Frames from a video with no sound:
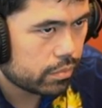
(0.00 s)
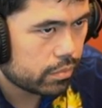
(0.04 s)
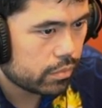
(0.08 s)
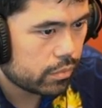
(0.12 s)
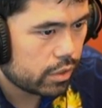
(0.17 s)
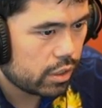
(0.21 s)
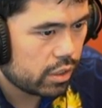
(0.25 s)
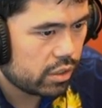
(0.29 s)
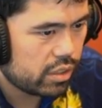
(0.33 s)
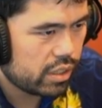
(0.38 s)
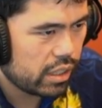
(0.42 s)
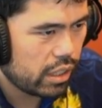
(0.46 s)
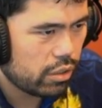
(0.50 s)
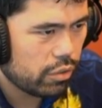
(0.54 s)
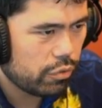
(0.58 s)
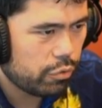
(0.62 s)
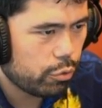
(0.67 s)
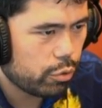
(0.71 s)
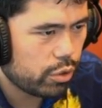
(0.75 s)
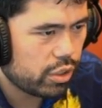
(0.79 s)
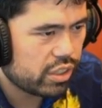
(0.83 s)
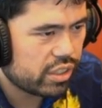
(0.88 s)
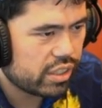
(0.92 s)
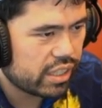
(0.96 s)
He's down to
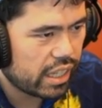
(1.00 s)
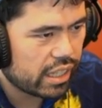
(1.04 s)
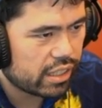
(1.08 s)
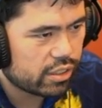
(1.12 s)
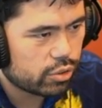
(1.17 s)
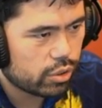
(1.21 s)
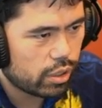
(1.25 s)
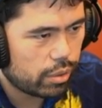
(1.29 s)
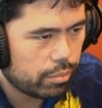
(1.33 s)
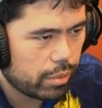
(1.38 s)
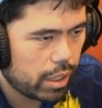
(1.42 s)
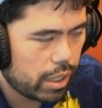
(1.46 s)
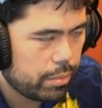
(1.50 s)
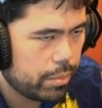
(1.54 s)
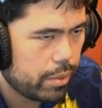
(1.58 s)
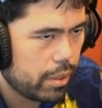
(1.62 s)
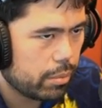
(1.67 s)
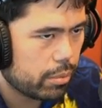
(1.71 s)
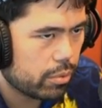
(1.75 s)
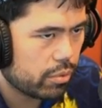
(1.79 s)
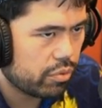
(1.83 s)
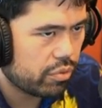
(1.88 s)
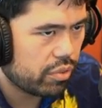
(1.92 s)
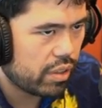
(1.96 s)
40 seconds, so I might be
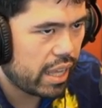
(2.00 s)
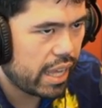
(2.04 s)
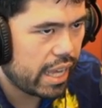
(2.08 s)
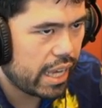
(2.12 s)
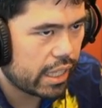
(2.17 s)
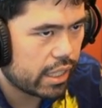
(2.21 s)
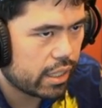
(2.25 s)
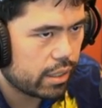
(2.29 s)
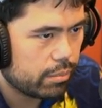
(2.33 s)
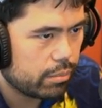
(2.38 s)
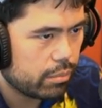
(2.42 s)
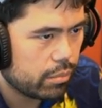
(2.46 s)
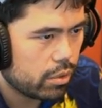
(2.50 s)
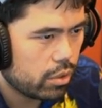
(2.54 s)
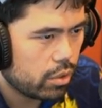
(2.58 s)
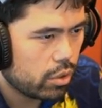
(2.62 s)
able to flag him.